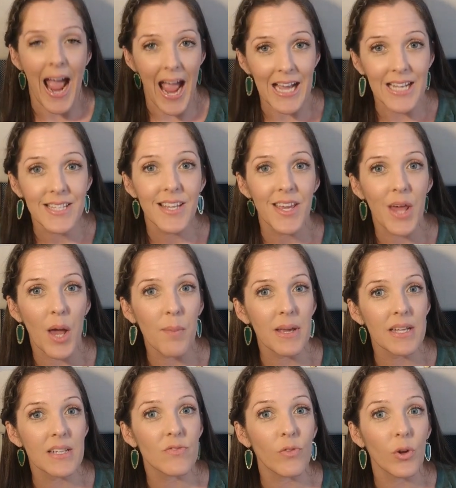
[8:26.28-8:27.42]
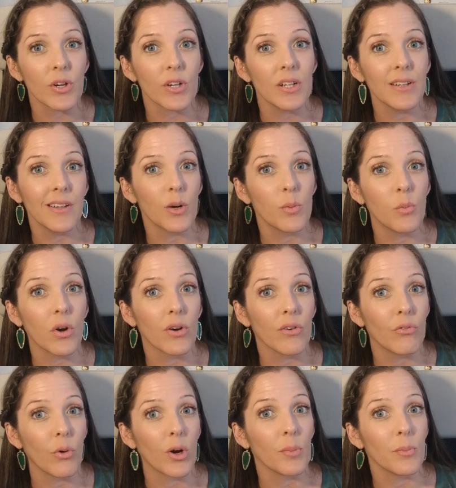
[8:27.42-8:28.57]
I'd say that makes Florida a little more
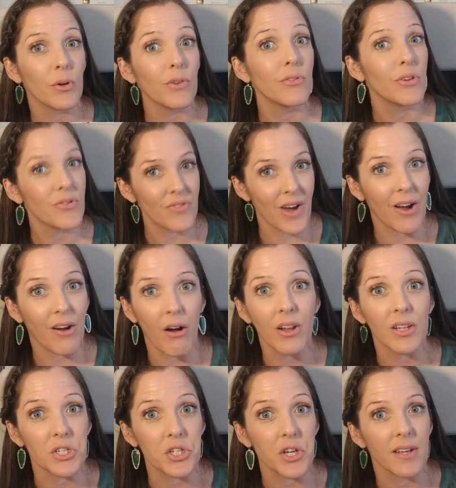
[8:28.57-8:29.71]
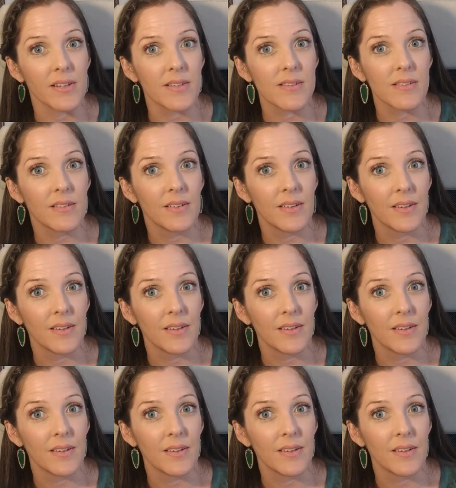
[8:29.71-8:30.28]
affordable if you've got college kids.